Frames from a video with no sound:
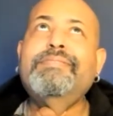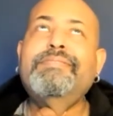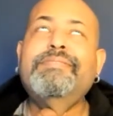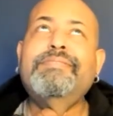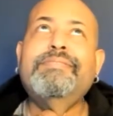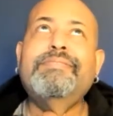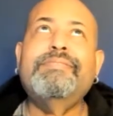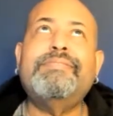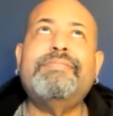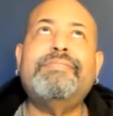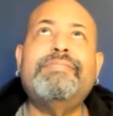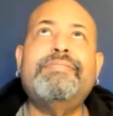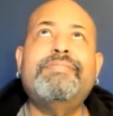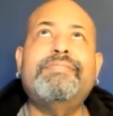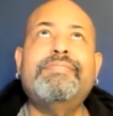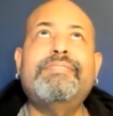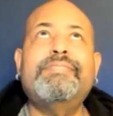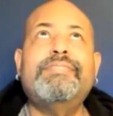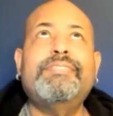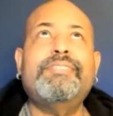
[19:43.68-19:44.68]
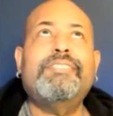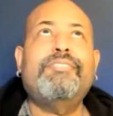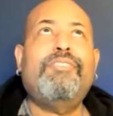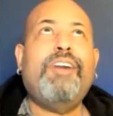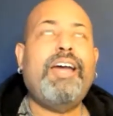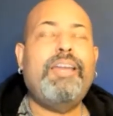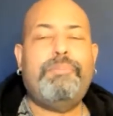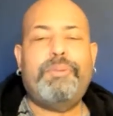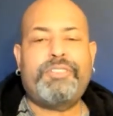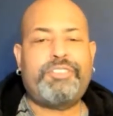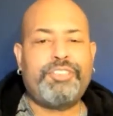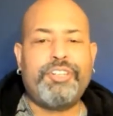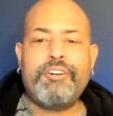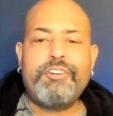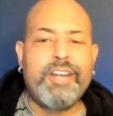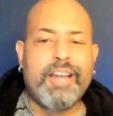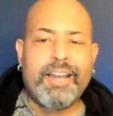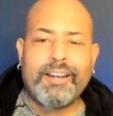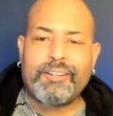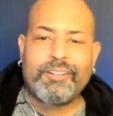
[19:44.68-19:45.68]
Right, but you're
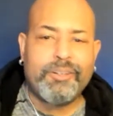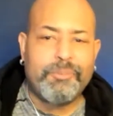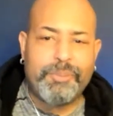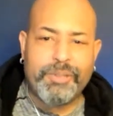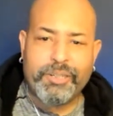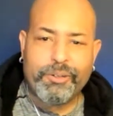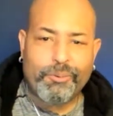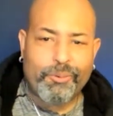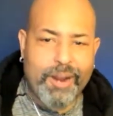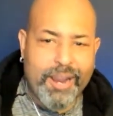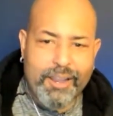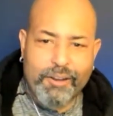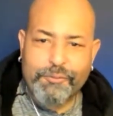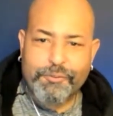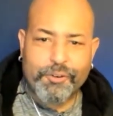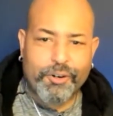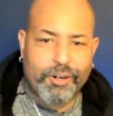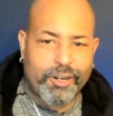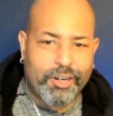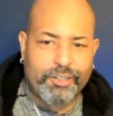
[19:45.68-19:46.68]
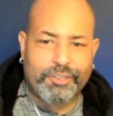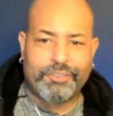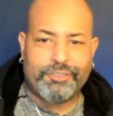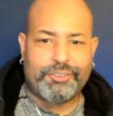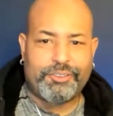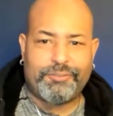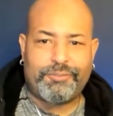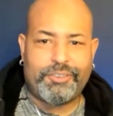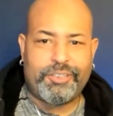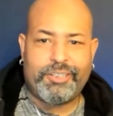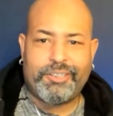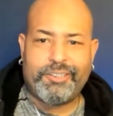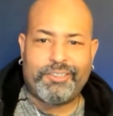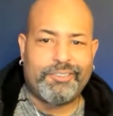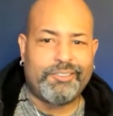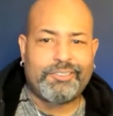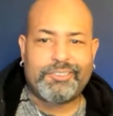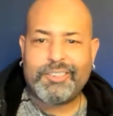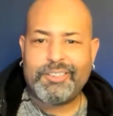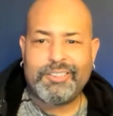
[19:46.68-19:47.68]
not going to be around for hundreds of
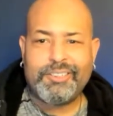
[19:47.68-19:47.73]
years.